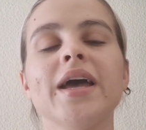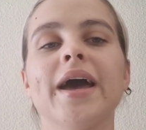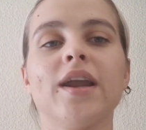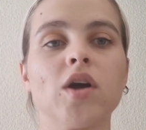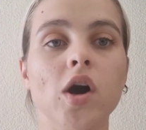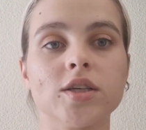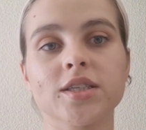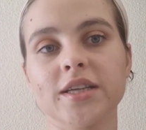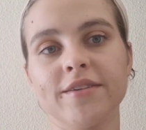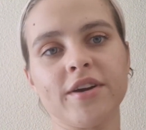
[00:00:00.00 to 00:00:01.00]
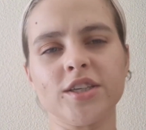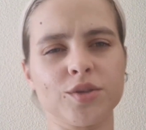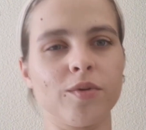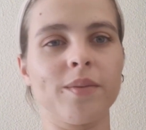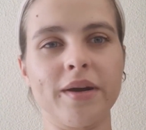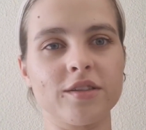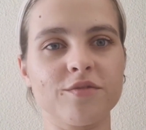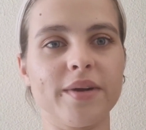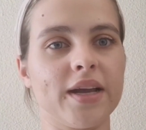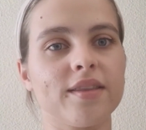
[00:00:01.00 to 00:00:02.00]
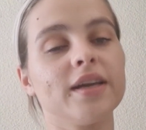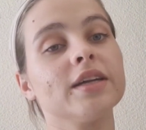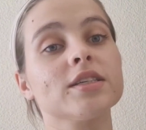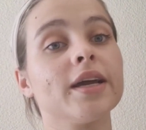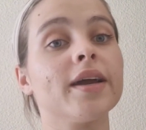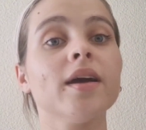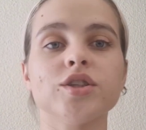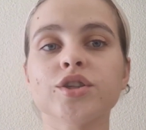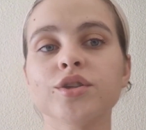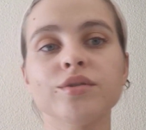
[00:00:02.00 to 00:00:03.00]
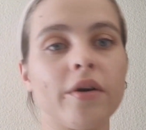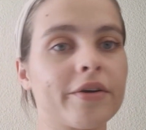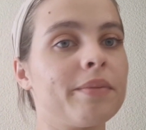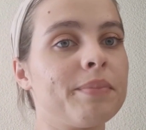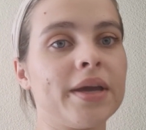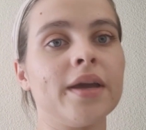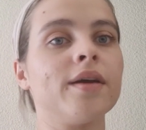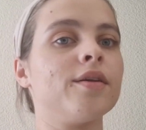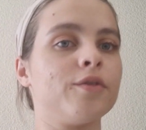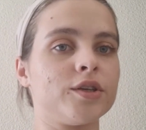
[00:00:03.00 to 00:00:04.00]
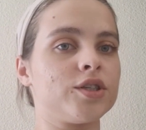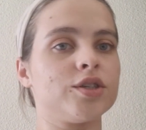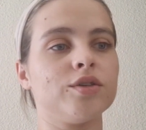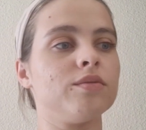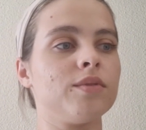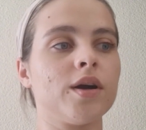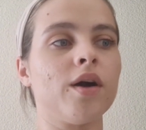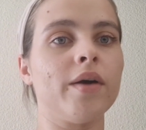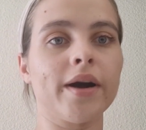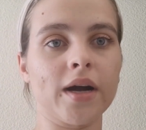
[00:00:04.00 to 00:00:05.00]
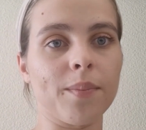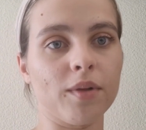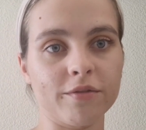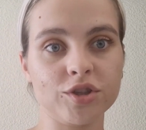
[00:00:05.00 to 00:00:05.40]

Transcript: and it costs a very small amount of money. I think it's like 2 RMB in order to go a couple of